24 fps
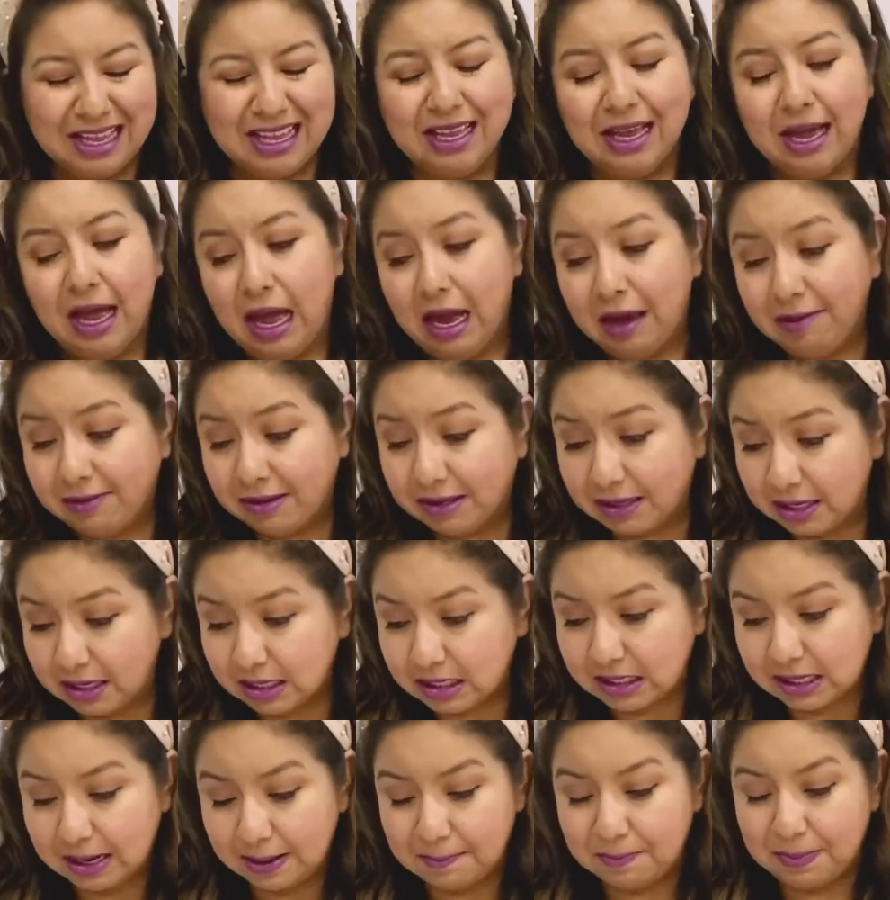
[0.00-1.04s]
I've seen
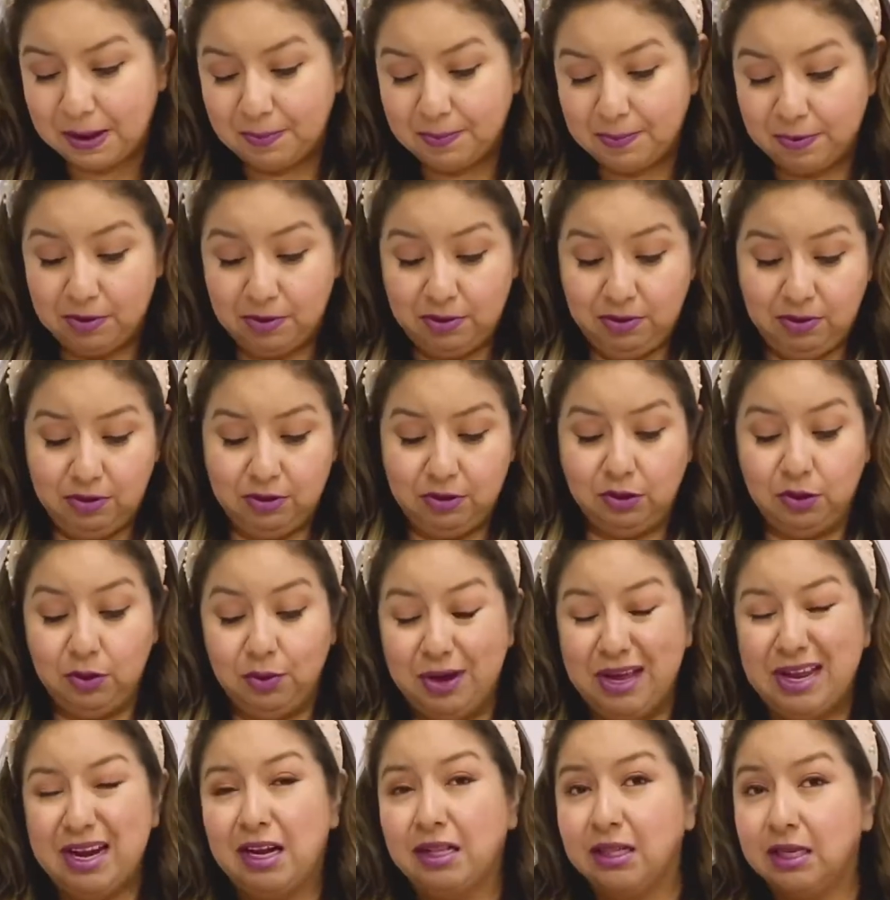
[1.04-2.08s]
some people do
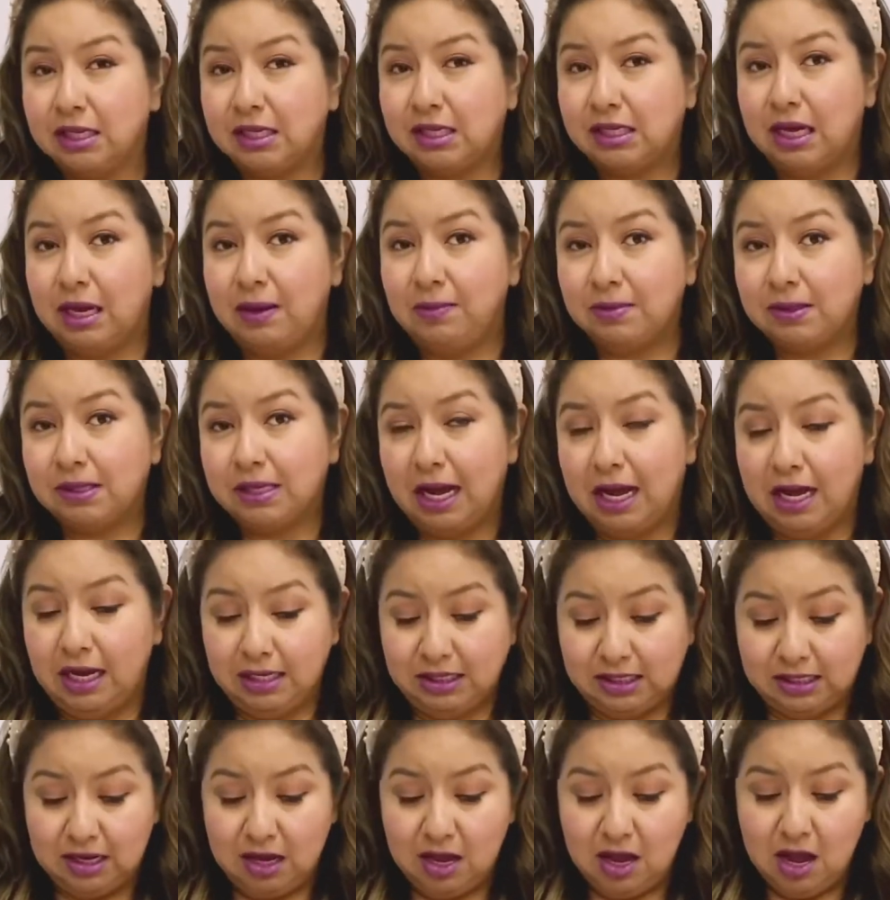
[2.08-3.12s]
it on the same
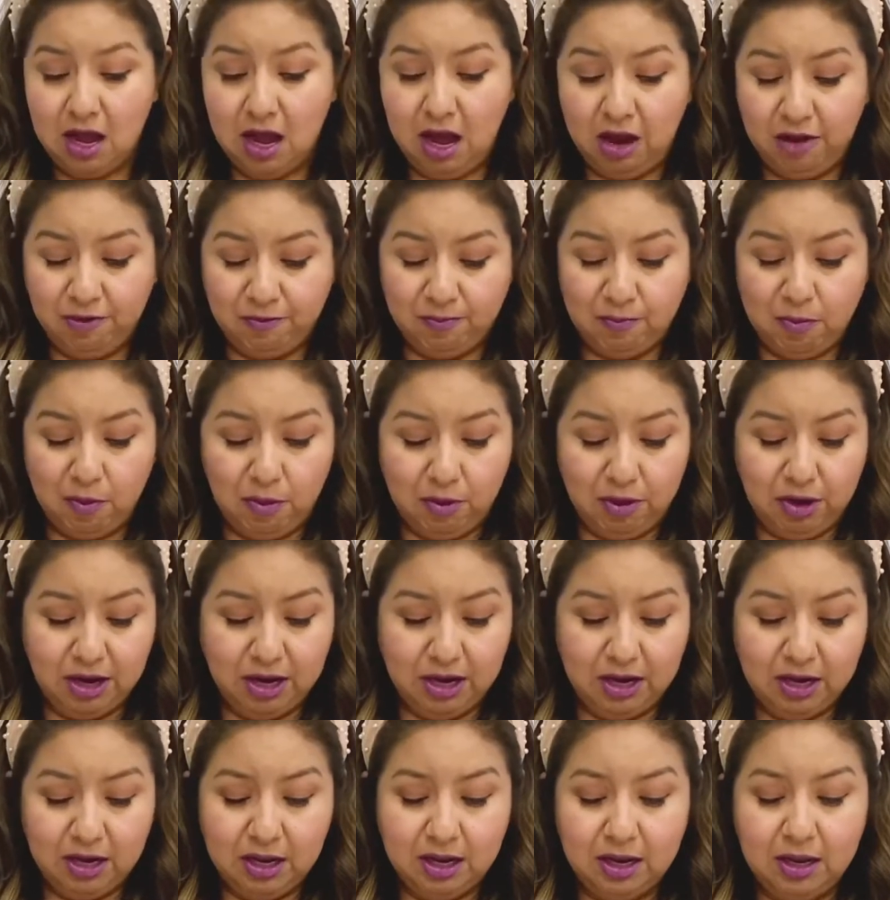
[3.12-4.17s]
size of board,
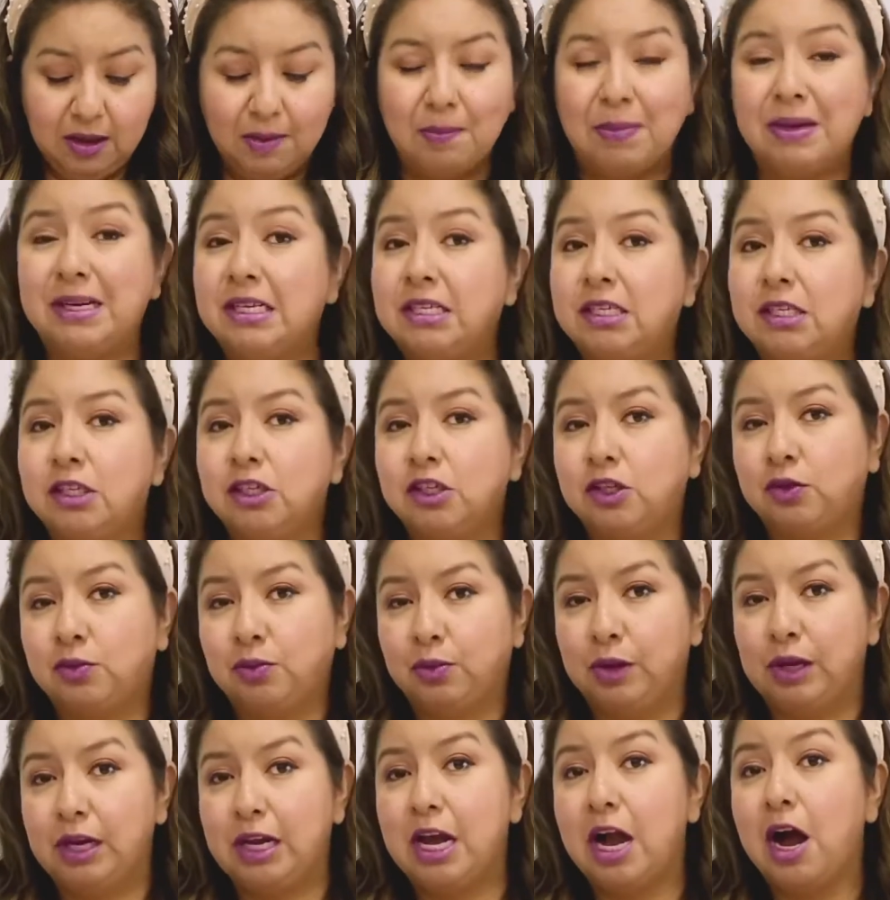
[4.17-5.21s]
but it's just
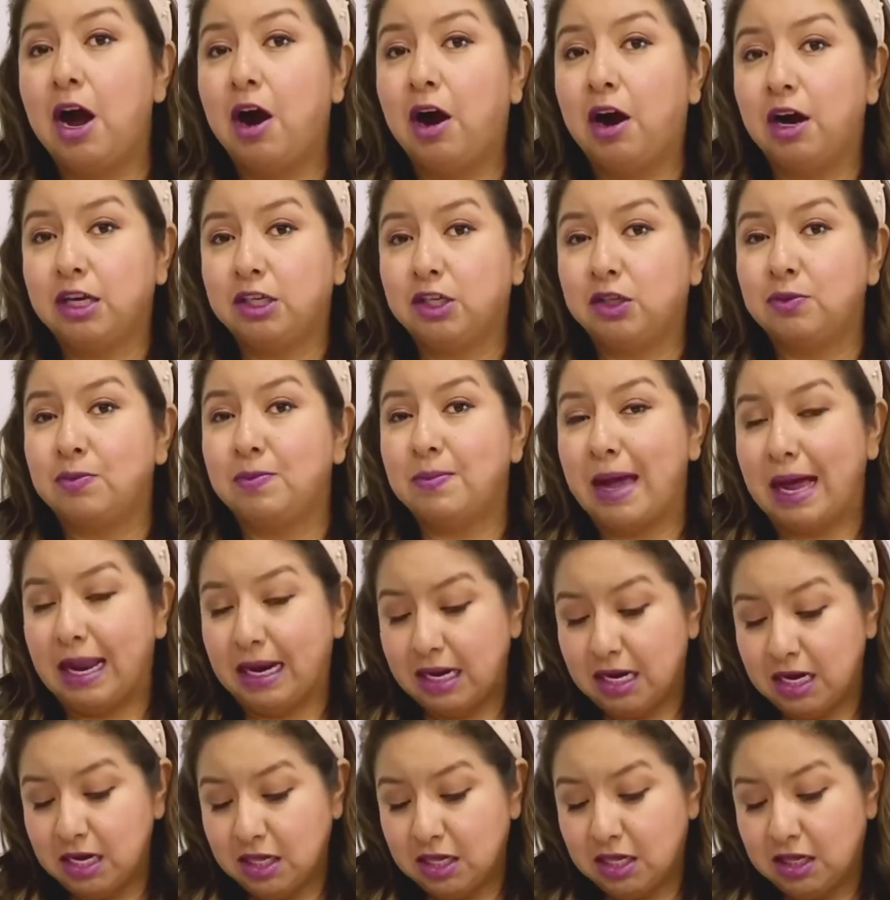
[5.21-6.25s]
really hard to
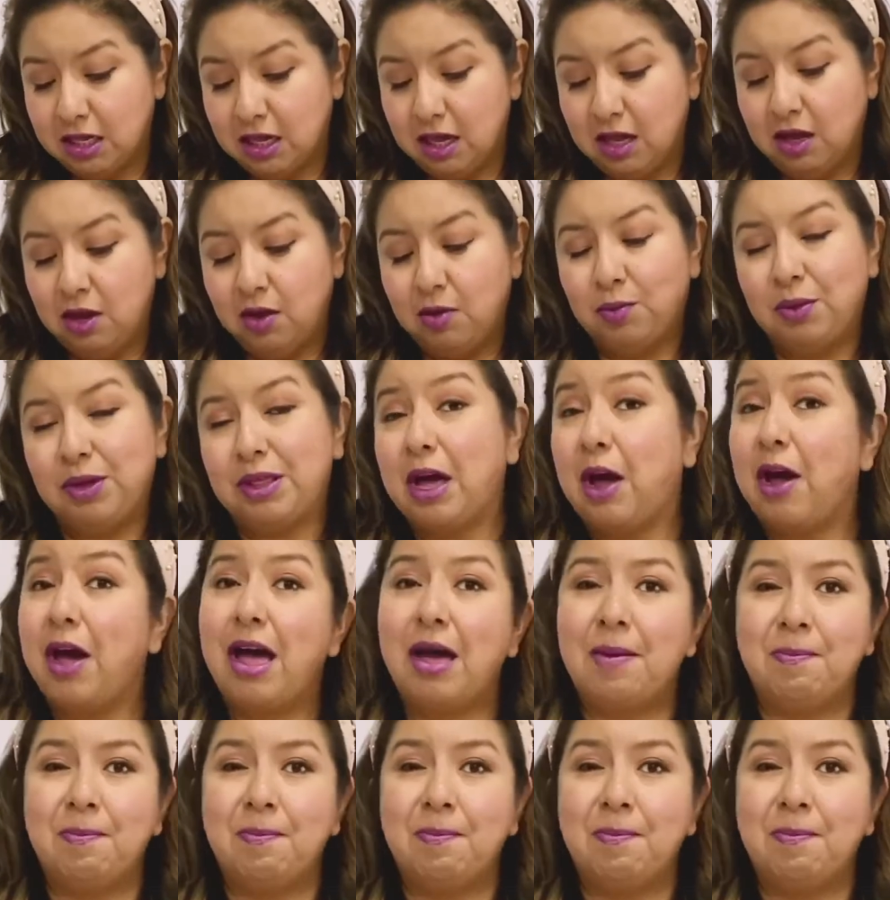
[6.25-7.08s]
manage without,